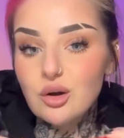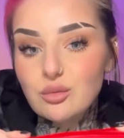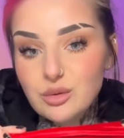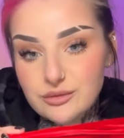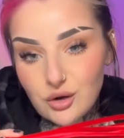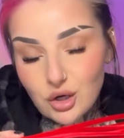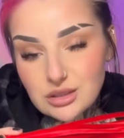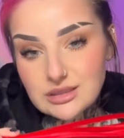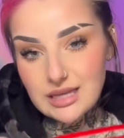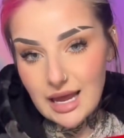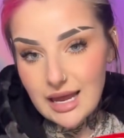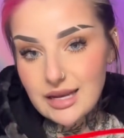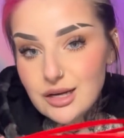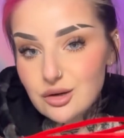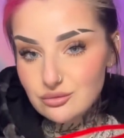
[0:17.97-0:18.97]
we've got
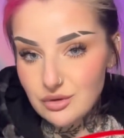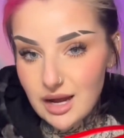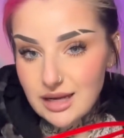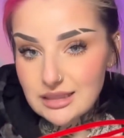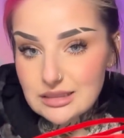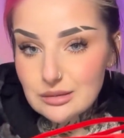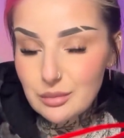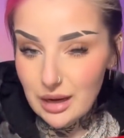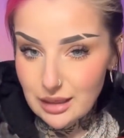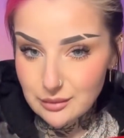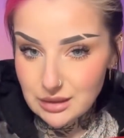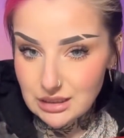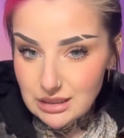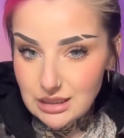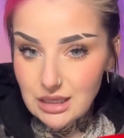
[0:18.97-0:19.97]
10 red pipe
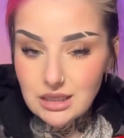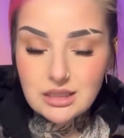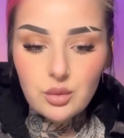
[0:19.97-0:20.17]
cleaners.